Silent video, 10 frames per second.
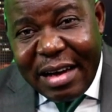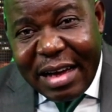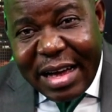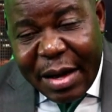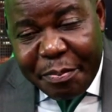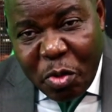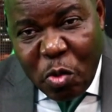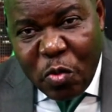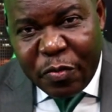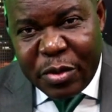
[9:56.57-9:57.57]

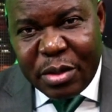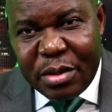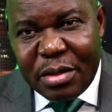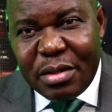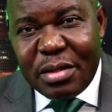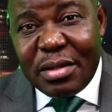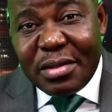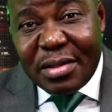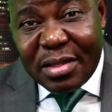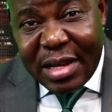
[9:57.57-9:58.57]
approved,
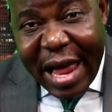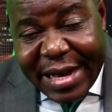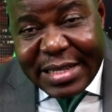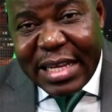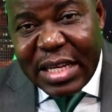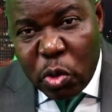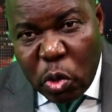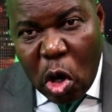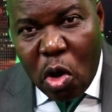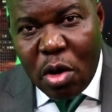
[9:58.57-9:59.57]
signed into
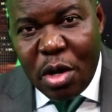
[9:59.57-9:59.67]
law